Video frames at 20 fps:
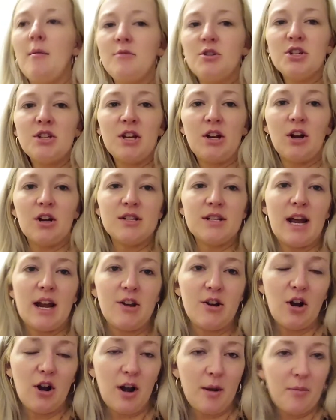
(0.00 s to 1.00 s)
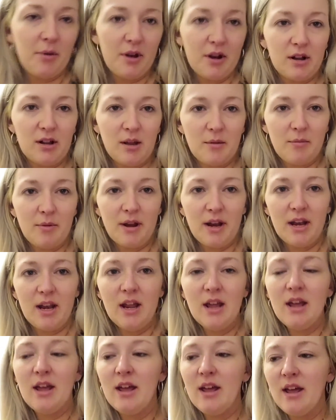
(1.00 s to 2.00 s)
just in our side yard. I put a clip in
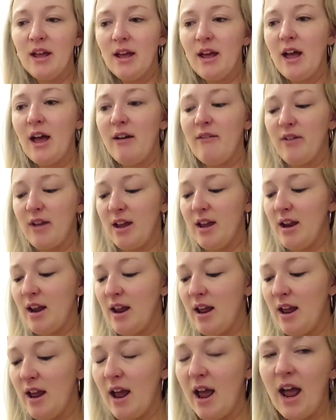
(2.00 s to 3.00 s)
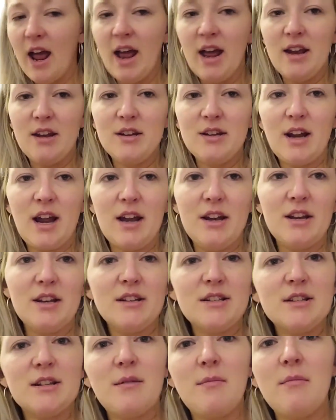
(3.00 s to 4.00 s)
of it, and I
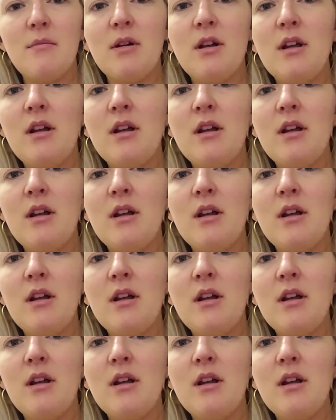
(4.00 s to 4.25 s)
did some